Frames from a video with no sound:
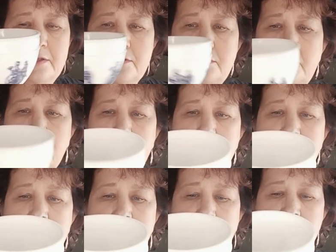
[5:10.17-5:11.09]
So
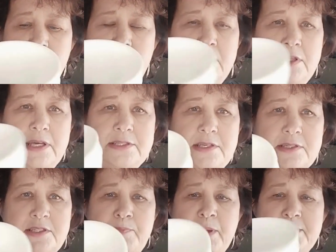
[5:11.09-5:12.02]
don't think that's
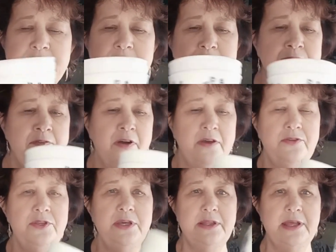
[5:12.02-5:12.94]
expensive. I
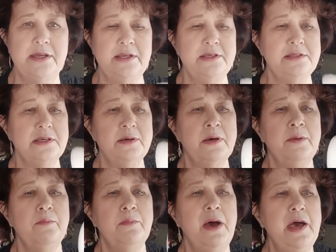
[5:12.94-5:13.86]
think that is an
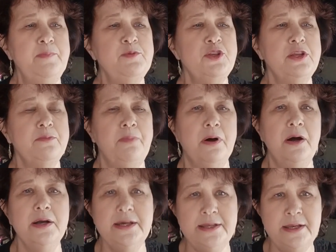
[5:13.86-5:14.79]
absolute bargain.